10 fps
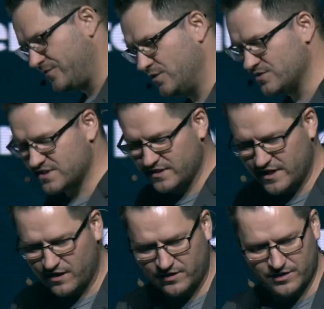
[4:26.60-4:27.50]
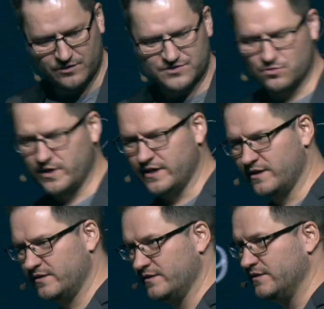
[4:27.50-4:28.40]
few scenarios
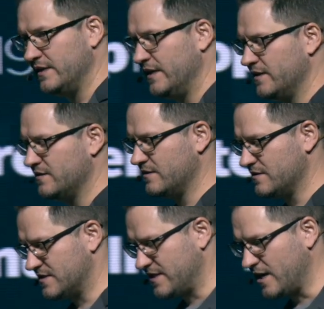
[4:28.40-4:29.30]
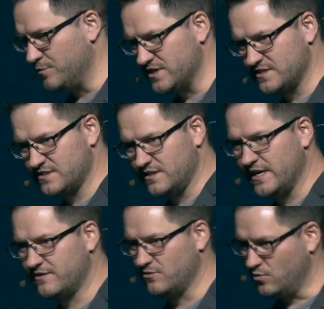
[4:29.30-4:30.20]
where in segments
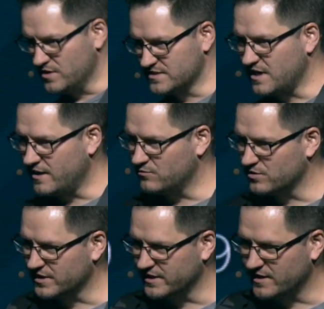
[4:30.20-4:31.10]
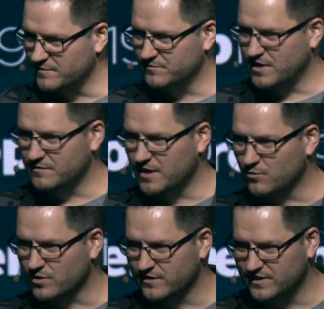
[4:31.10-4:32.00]
like the ones I work in, I, I
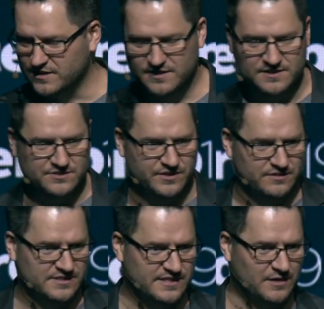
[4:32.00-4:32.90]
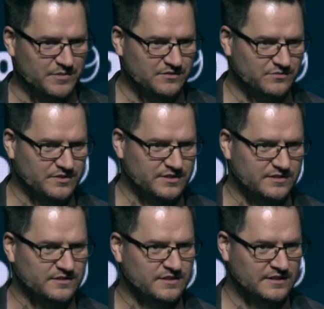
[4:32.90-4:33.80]
work in the industrial segment
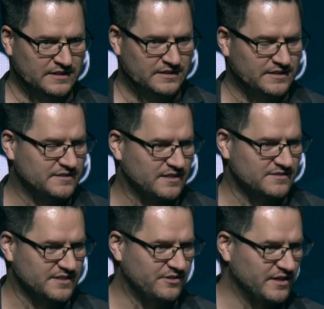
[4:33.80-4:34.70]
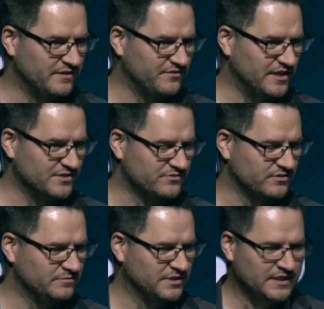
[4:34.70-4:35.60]
within Intel's Internet of Things group,